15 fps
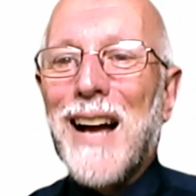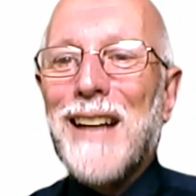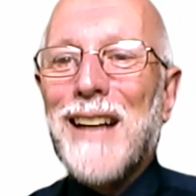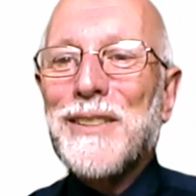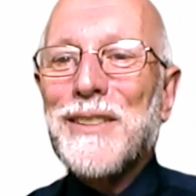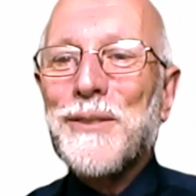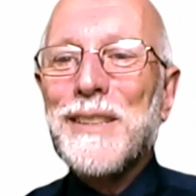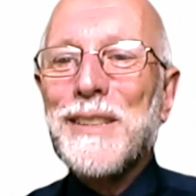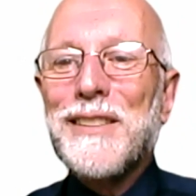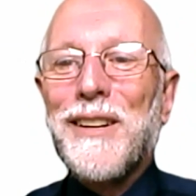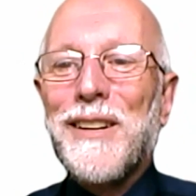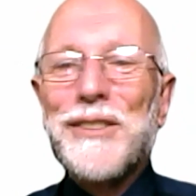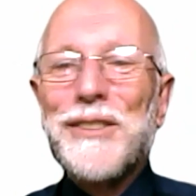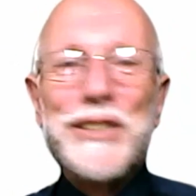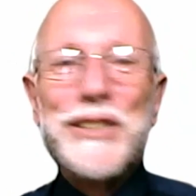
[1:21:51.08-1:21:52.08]
Teresa,
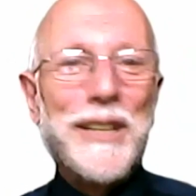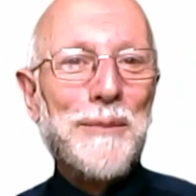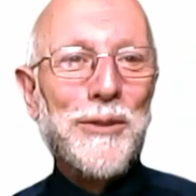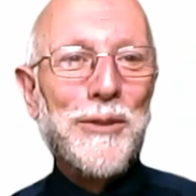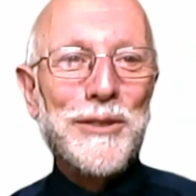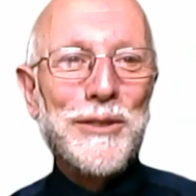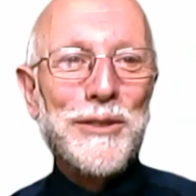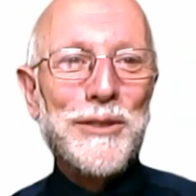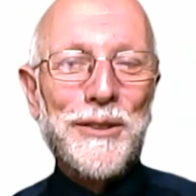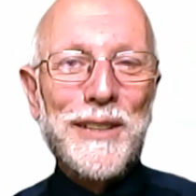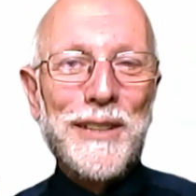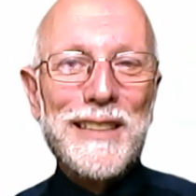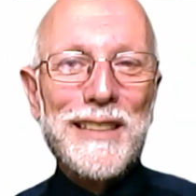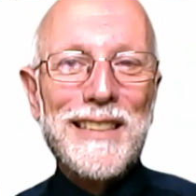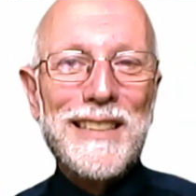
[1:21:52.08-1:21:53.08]
I'll share more
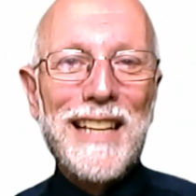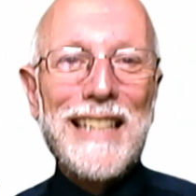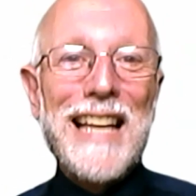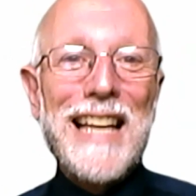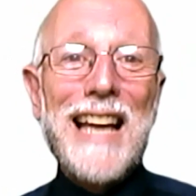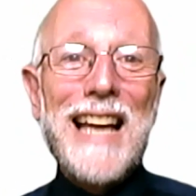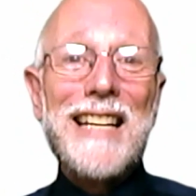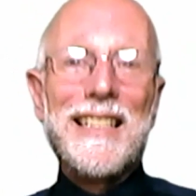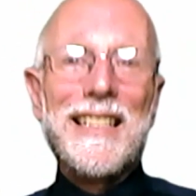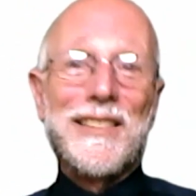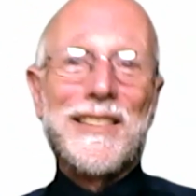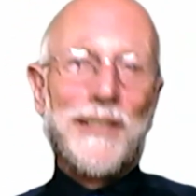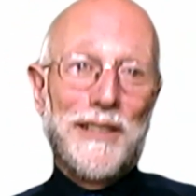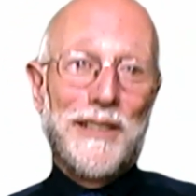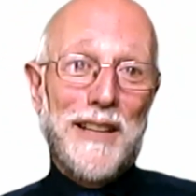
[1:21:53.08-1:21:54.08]
stories. And that is
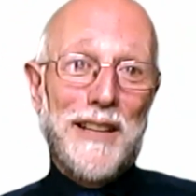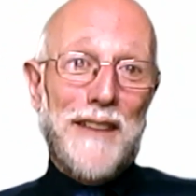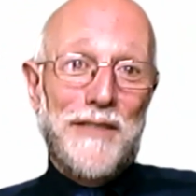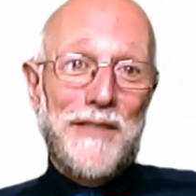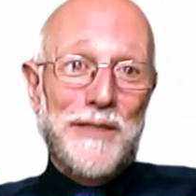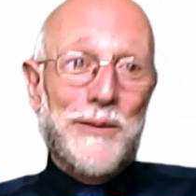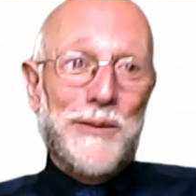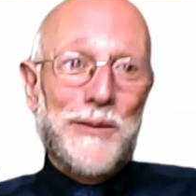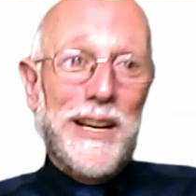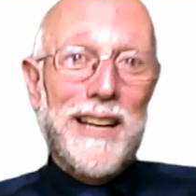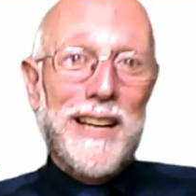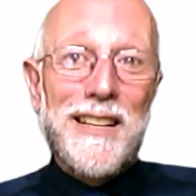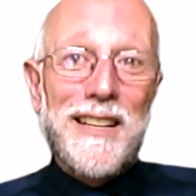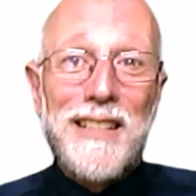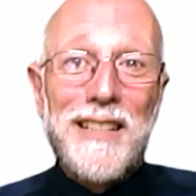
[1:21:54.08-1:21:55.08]
a lovely
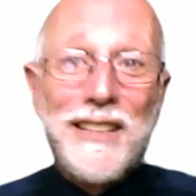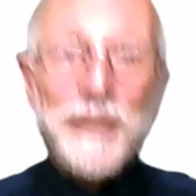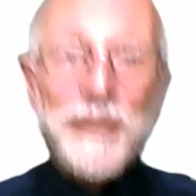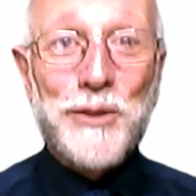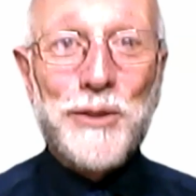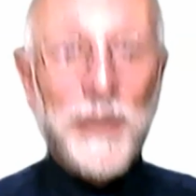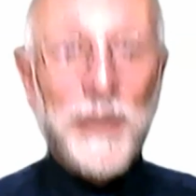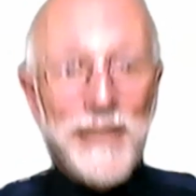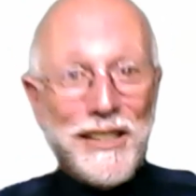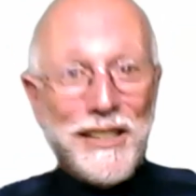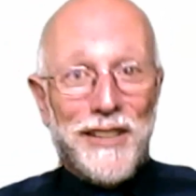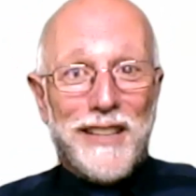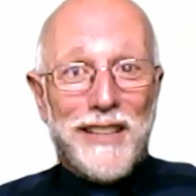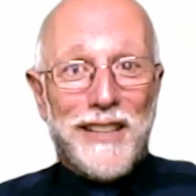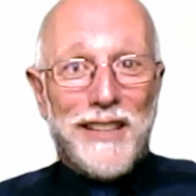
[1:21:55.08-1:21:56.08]
way to draw a session
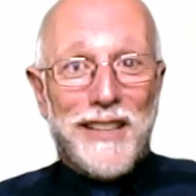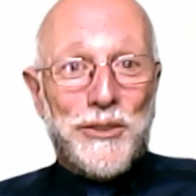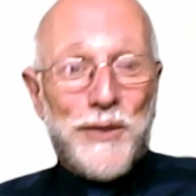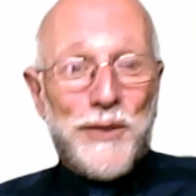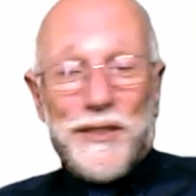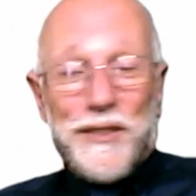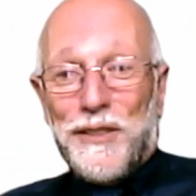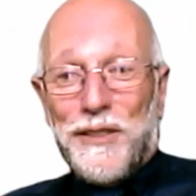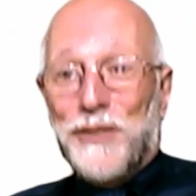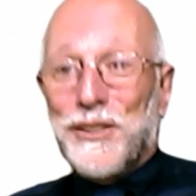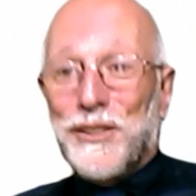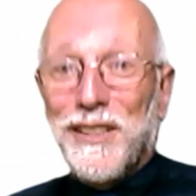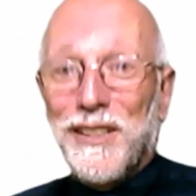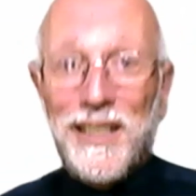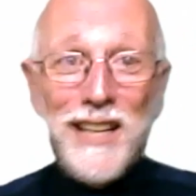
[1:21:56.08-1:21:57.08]
like this to a
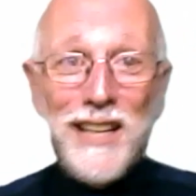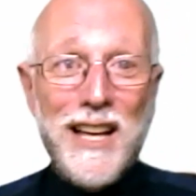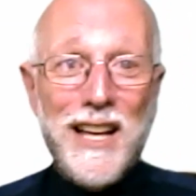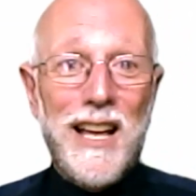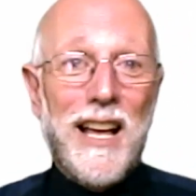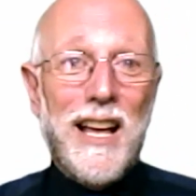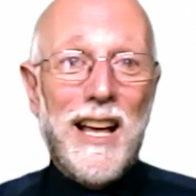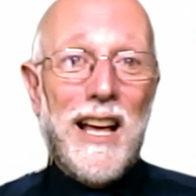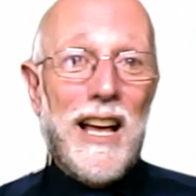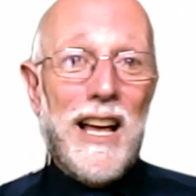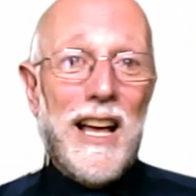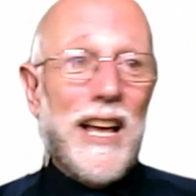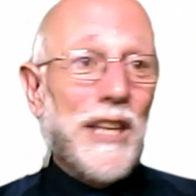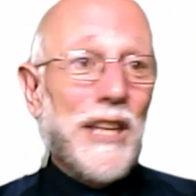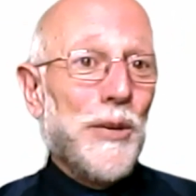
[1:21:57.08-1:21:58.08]
conclusion.
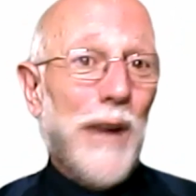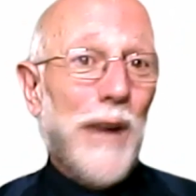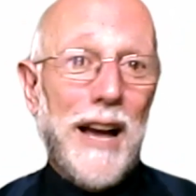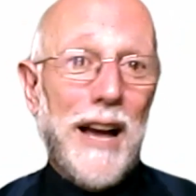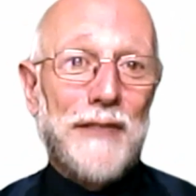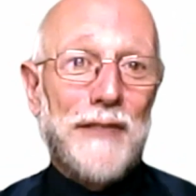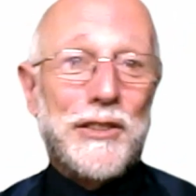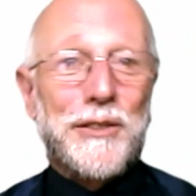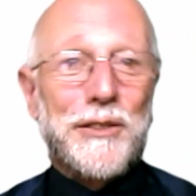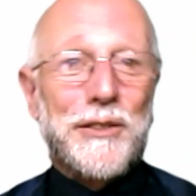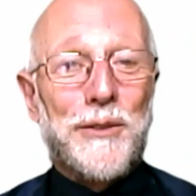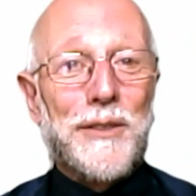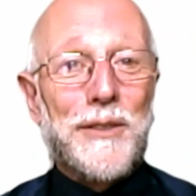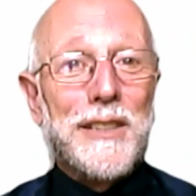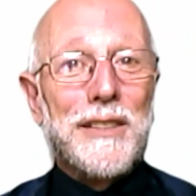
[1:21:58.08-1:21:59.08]
You have
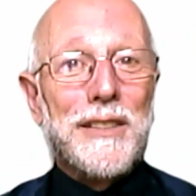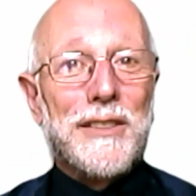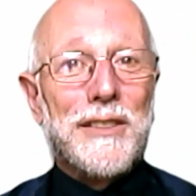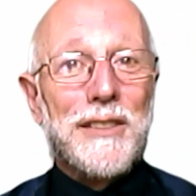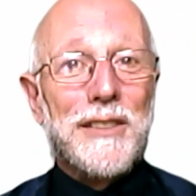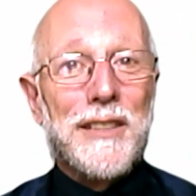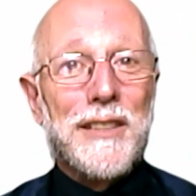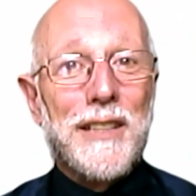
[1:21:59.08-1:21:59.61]
stories.